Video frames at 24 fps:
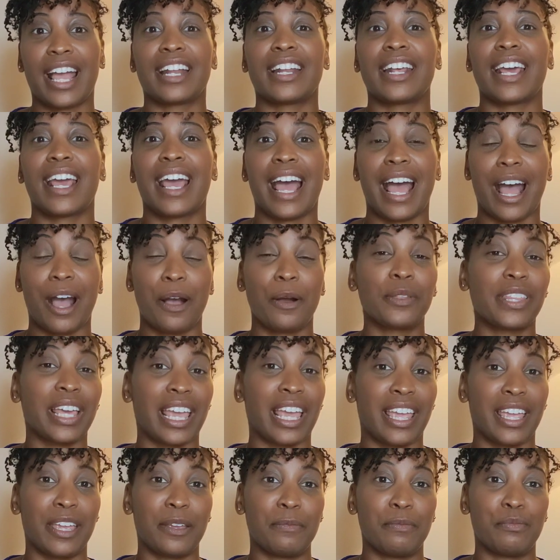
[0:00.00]
how
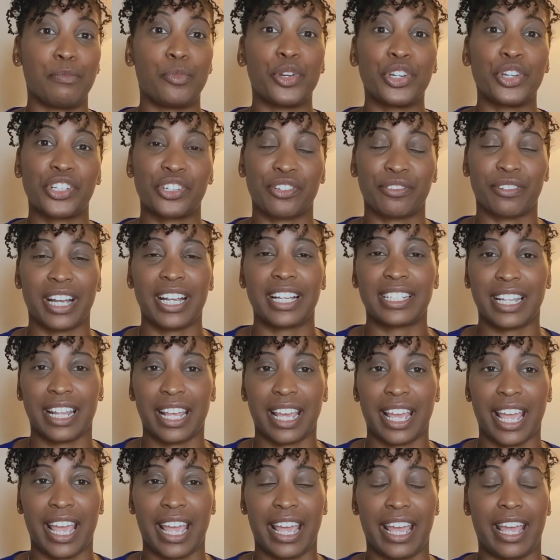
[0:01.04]
they moisturize their
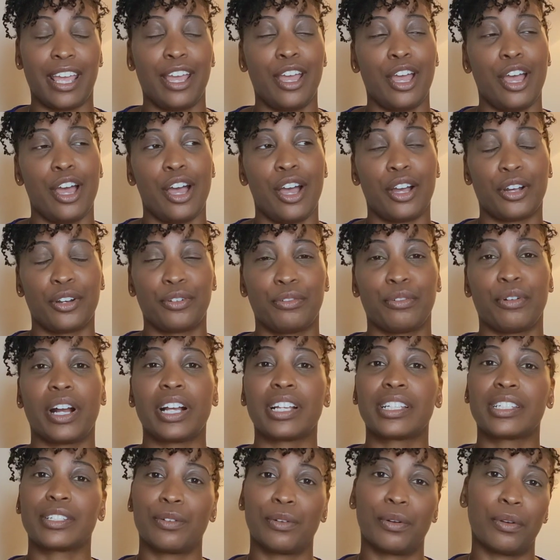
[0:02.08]
hair
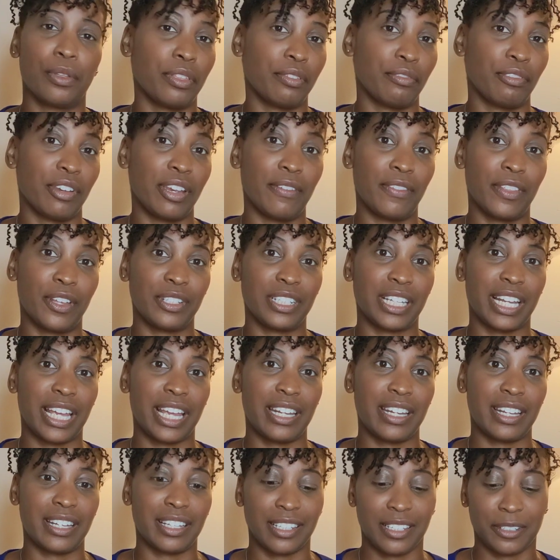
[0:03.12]
across all 3 of those
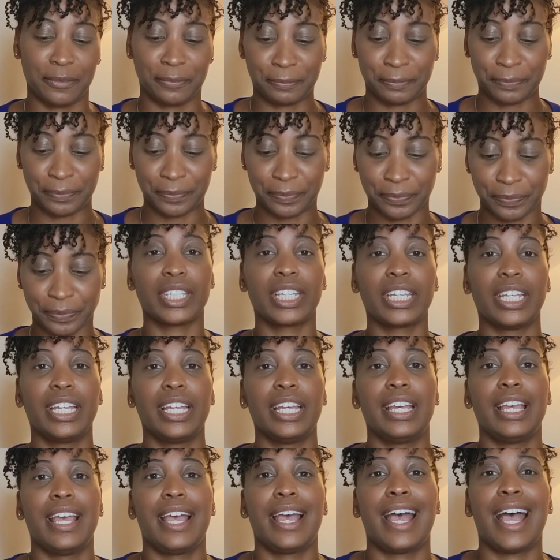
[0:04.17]
ladies.
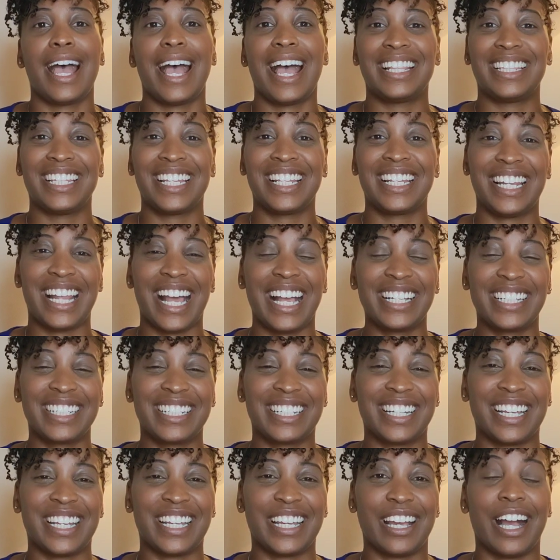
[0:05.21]
And then
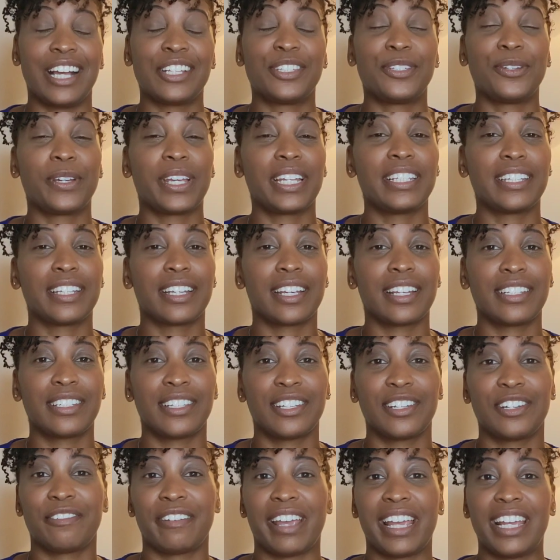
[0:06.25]
lastly, I took into
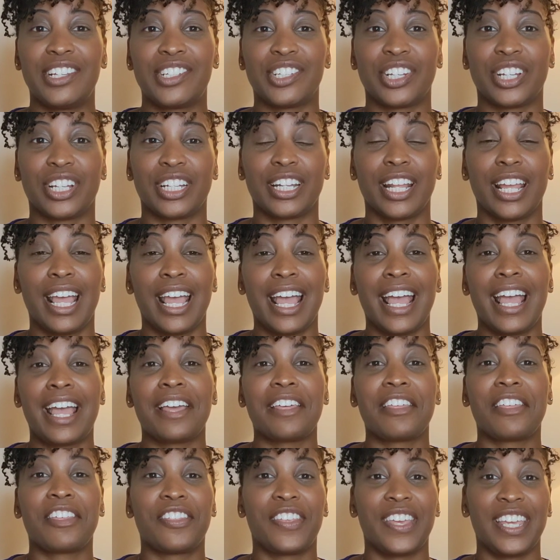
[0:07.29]
consideration
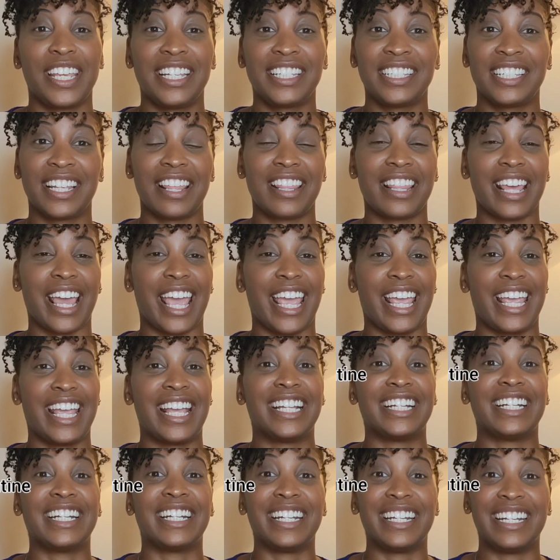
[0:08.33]
things that they
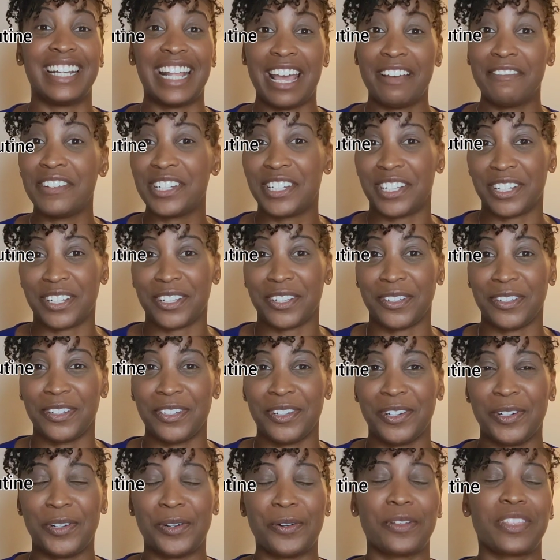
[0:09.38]
never do
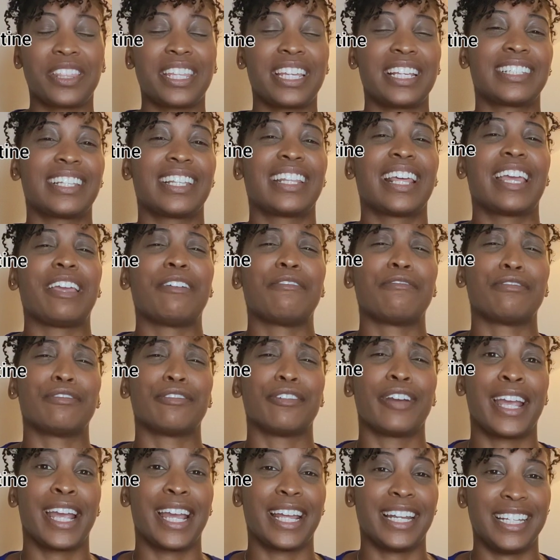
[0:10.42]
or things that they
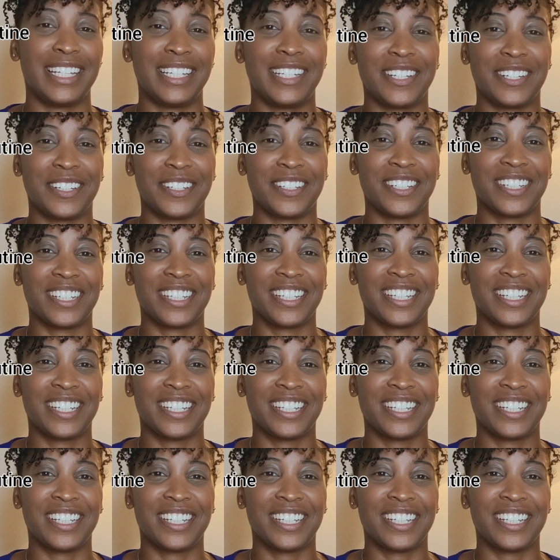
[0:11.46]
rarely do.